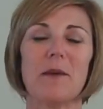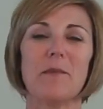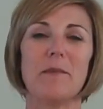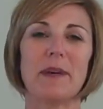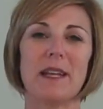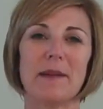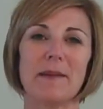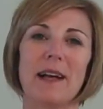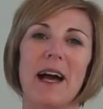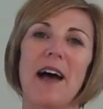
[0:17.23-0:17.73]

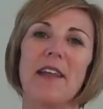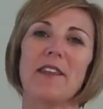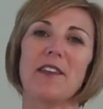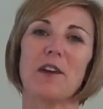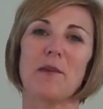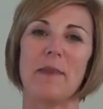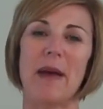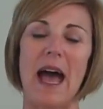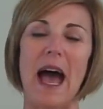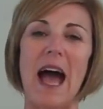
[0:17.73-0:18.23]
But I'm glad that
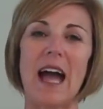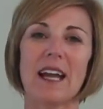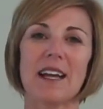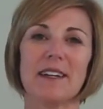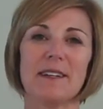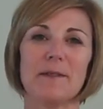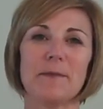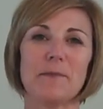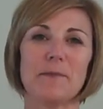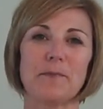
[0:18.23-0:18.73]
you're back,
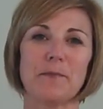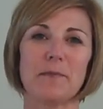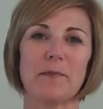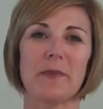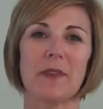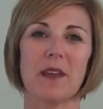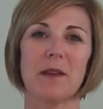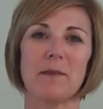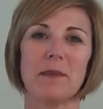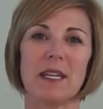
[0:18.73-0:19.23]

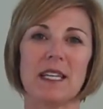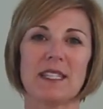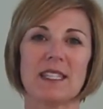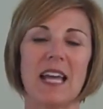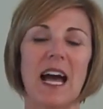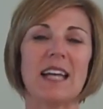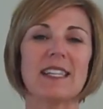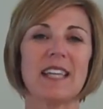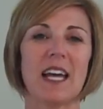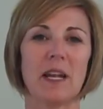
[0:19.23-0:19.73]
because
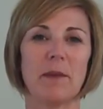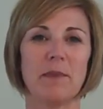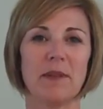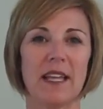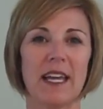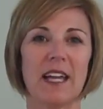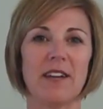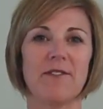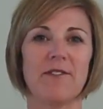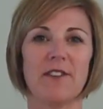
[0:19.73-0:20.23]
God's got a
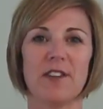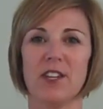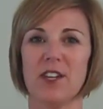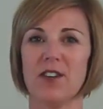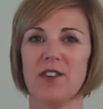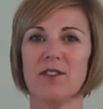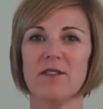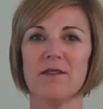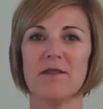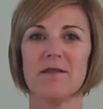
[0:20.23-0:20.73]
plan for
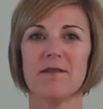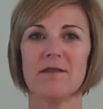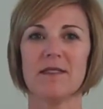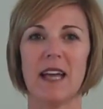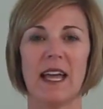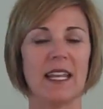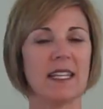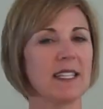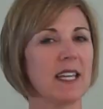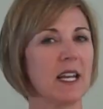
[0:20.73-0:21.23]
you,
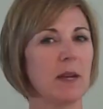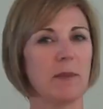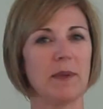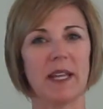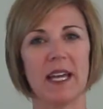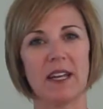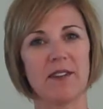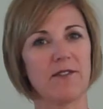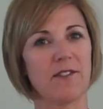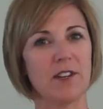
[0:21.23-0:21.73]
and He's got a
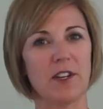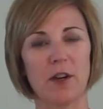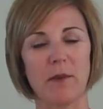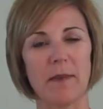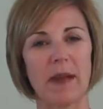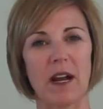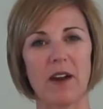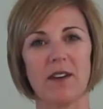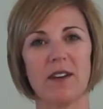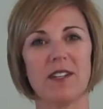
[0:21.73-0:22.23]
plan for your
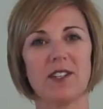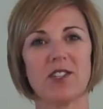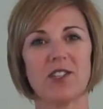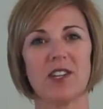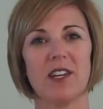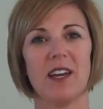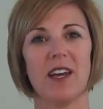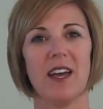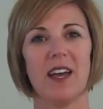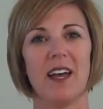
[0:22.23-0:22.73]
marriage.
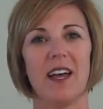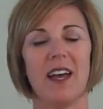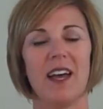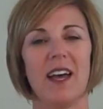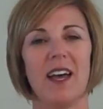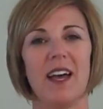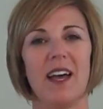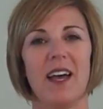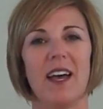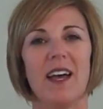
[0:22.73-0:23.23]

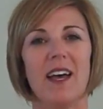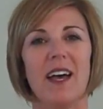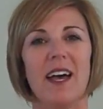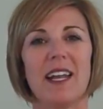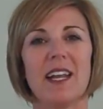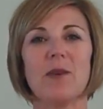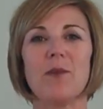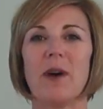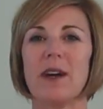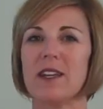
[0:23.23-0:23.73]

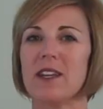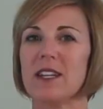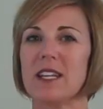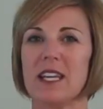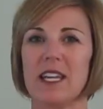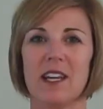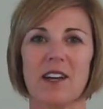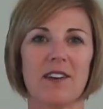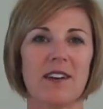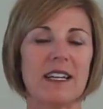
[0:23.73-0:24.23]
And I want you to
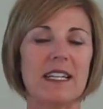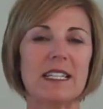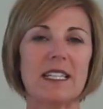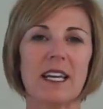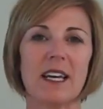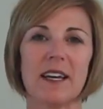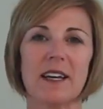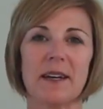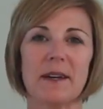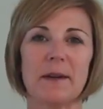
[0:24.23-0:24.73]
hear it,
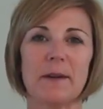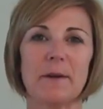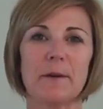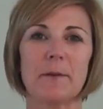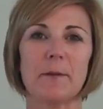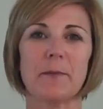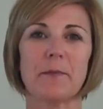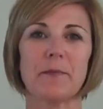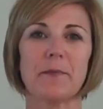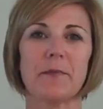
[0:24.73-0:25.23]

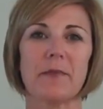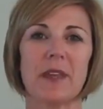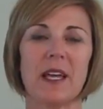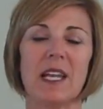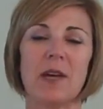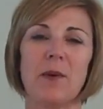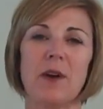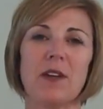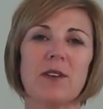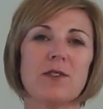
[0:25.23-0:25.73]
and
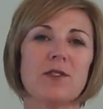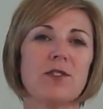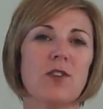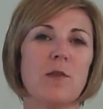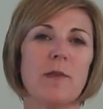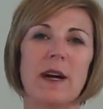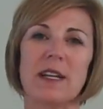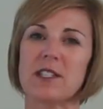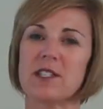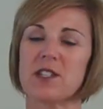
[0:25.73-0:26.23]
I want you so
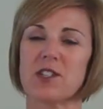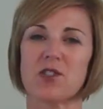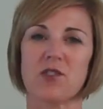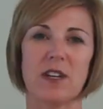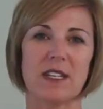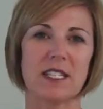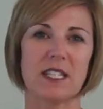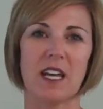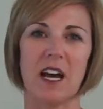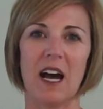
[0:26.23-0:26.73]
much to
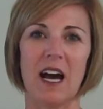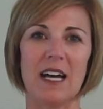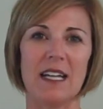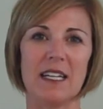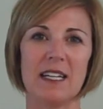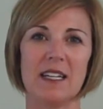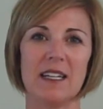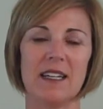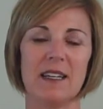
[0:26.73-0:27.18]
trust God.